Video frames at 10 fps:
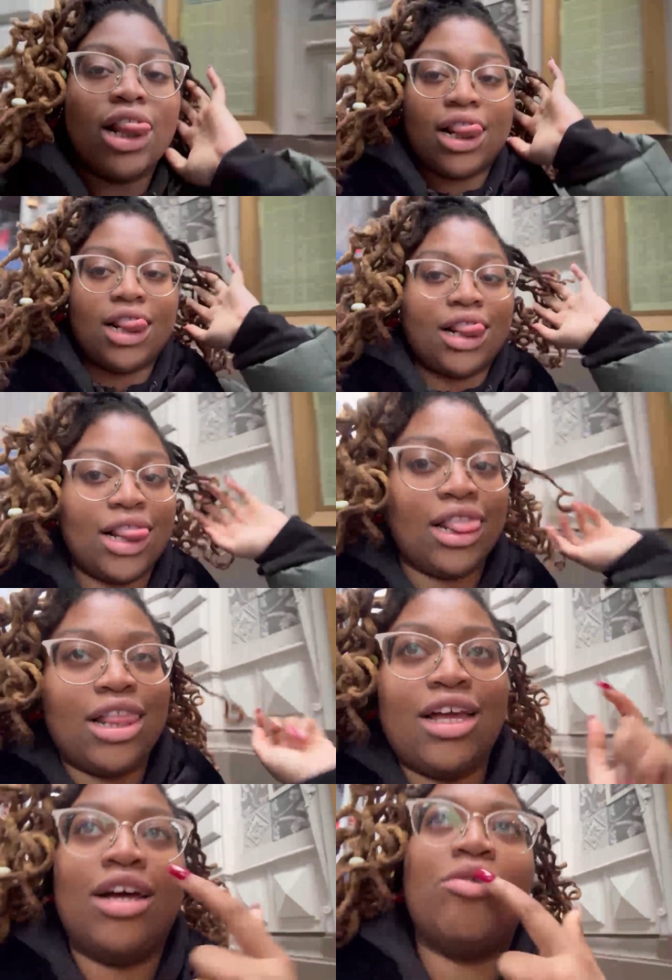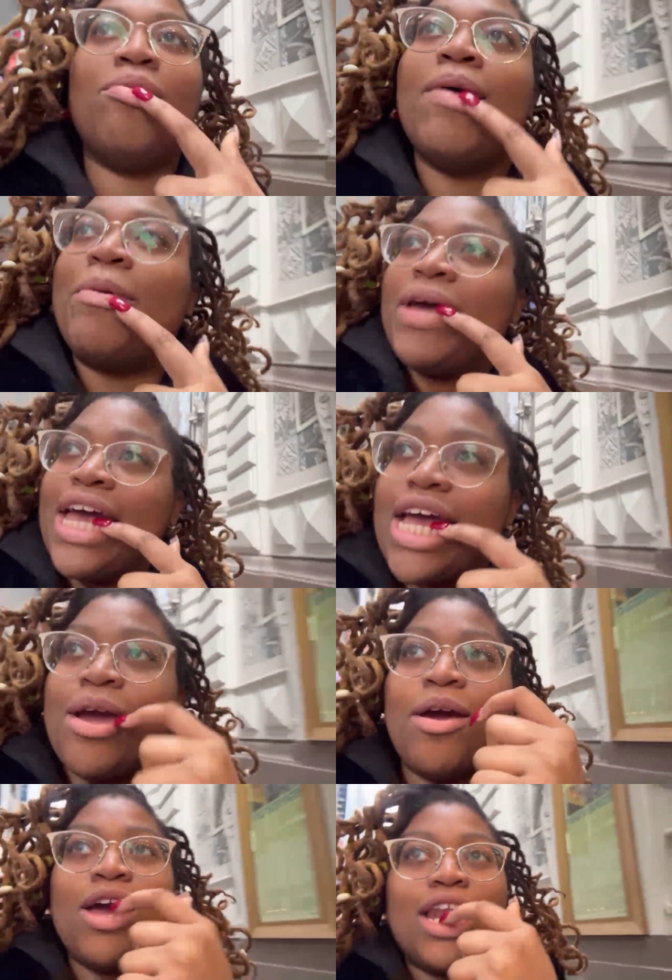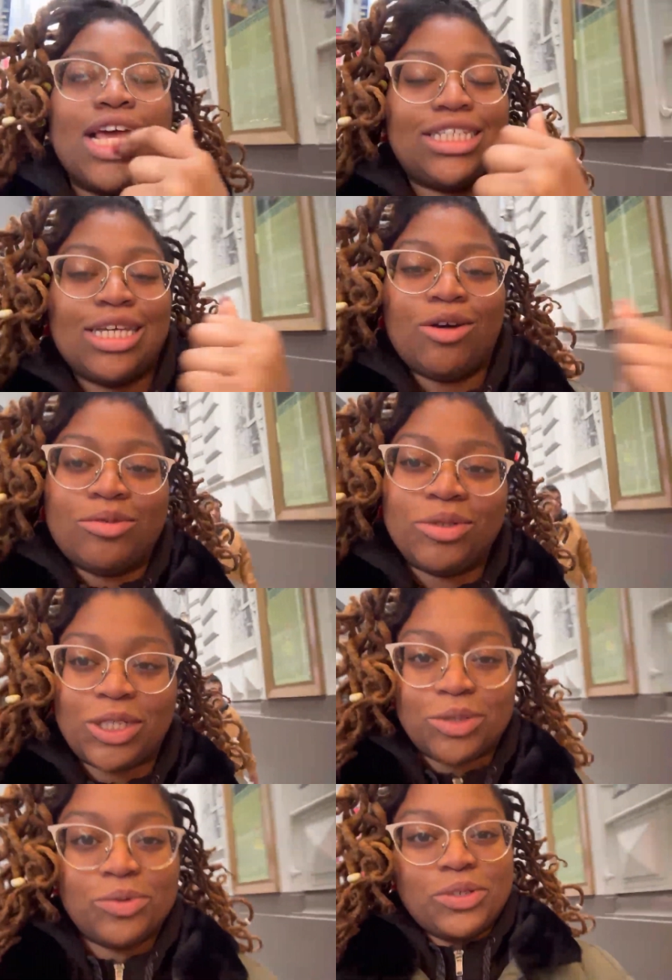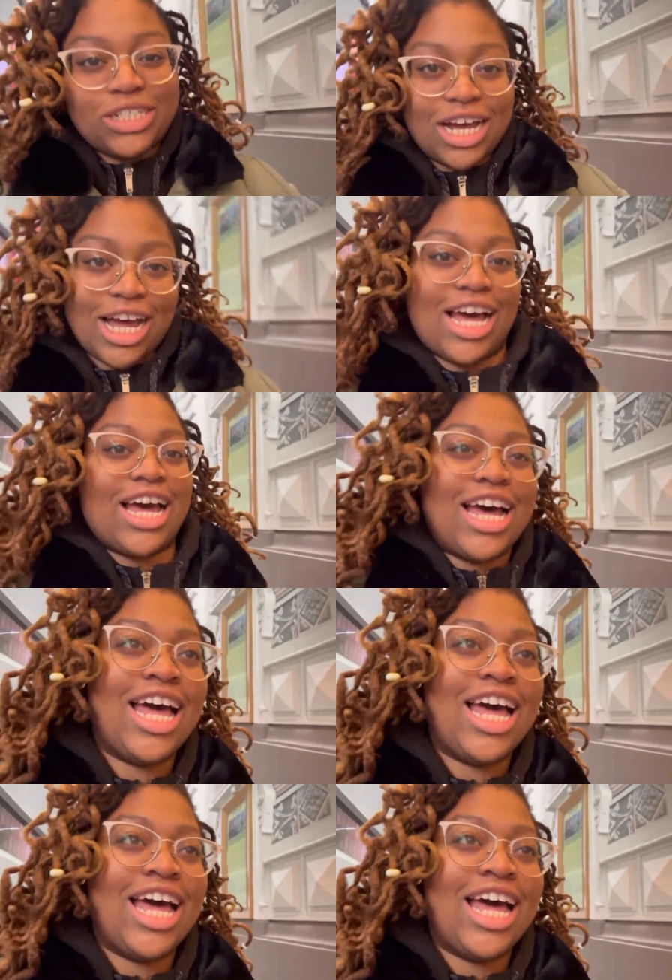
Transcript: Ooh, with my man, Leslie Odom Jr.